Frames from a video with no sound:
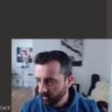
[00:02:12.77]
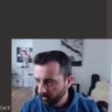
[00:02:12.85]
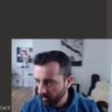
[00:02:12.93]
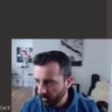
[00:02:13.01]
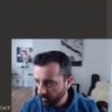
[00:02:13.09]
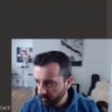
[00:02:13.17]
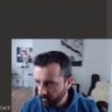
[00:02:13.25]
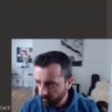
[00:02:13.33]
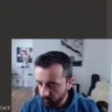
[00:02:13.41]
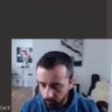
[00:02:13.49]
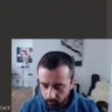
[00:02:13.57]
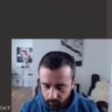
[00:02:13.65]
The next
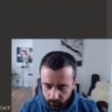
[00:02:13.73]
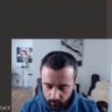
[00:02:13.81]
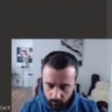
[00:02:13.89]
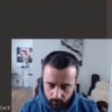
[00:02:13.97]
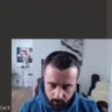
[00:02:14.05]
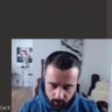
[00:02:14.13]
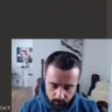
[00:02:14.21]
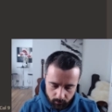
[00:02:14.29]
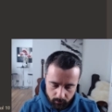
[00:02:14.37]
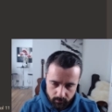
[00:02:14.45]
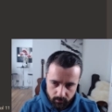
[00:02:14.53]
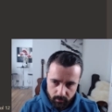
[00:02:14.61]
thing we want to do is we
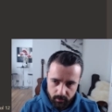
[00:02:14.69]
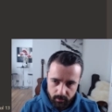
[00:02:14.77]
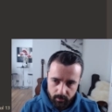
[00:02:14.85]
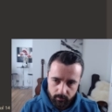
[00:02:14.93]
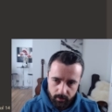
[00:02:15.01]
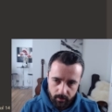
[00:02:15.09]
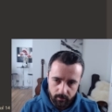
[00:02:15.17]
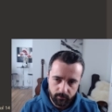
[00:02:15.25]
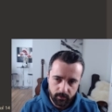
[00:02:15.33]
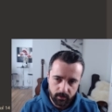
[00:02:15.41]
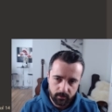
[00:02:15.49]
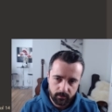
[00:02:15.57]
want to yield out of
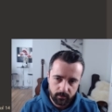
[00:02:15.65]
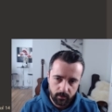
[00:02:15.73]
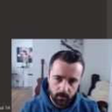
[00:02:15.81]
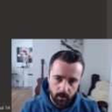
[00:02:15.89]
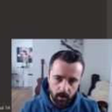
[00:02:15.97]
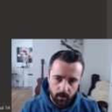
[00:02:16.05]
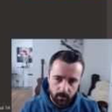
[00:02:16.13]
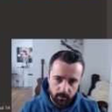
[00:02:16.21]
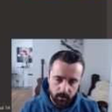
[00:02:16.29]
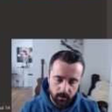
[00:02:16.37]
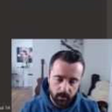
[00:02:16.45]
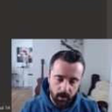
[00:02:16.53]
this
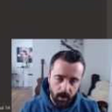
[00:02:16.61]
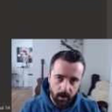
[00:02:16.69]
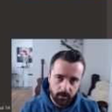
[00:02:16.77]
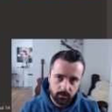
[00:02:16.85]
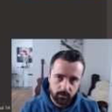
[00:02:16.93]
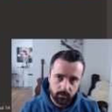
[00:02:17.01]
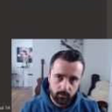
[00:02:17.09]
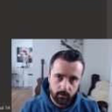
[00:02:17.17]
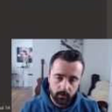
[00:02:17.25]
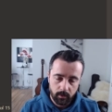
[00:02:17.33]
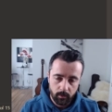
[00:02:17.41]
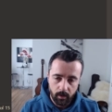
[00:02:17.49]
the actual
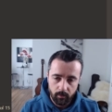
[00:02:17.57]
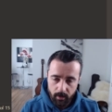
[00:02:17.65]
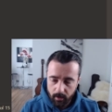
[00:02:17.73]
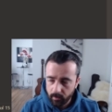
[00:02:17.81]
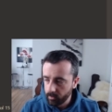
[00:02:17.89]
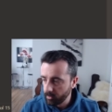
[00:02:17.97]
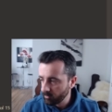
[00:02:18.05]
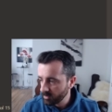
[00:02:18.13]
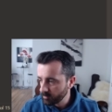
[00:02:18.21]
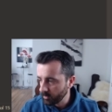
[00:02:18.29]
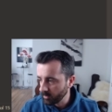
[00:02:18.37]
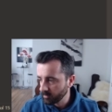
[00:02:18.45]
URL and the
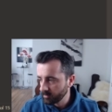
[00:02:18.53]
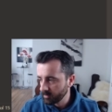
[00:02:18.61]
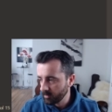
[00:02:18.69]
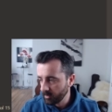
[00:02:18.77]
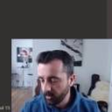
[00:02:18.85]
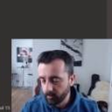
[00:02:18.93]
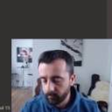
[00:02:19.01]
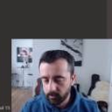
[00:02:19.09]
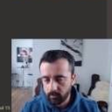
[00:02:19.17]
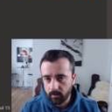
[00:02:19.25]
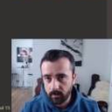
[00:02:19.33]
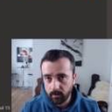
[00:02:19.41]
response. So the,
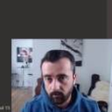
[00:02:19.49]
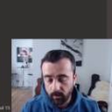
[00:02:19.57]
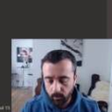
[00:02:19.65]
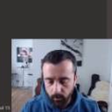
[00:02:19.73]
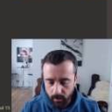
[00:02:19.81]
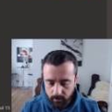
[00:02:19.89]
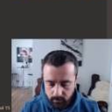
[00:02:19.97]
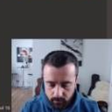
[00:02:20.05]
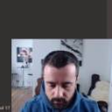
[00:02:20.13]
sorry, the request.